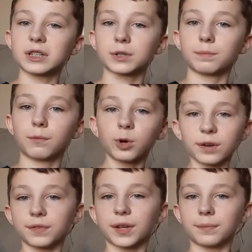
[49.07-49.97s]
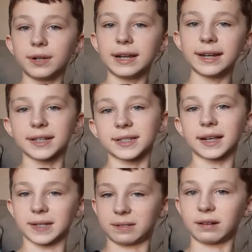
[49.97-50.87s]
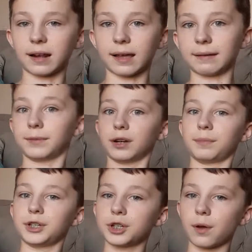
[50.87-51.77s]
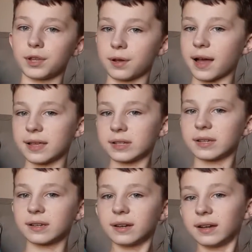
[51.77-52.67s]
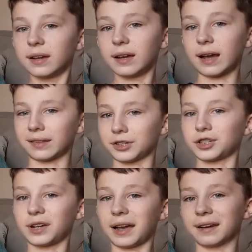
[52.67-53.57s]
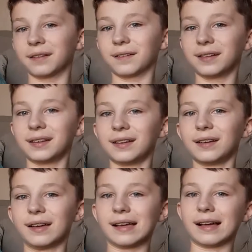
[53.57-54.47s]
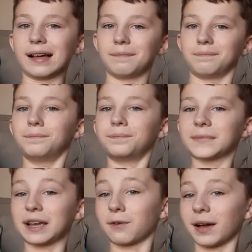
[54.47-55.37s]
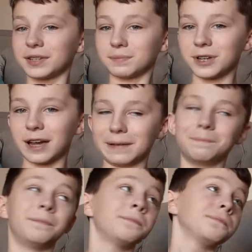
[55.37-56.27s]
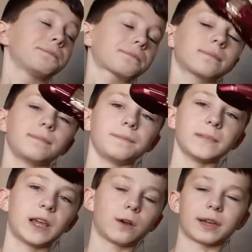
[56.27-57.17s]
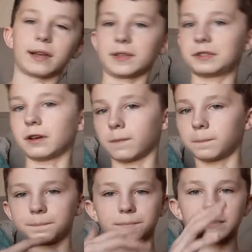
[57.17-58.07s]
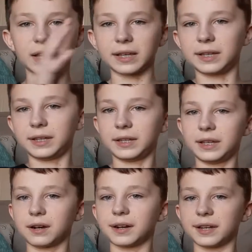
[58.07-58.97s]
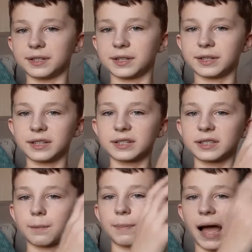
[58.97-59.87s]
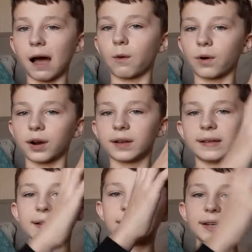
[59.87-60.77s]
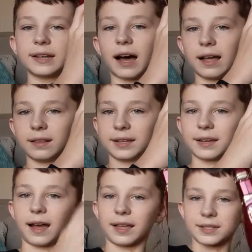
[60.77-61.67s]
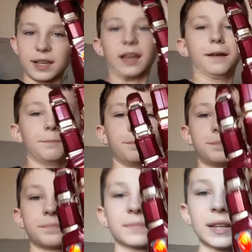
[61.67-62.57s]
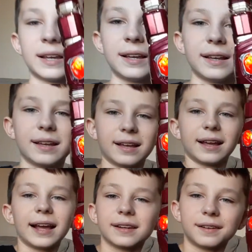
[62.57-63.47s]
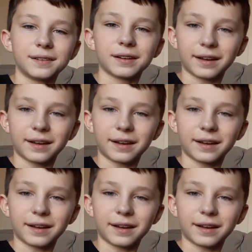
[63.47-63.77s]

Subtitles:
one of the neatest things that I'm gonna be showing you guys on this channel in quite some time. Okay, so here it is. This is the power gauntlet, guys. And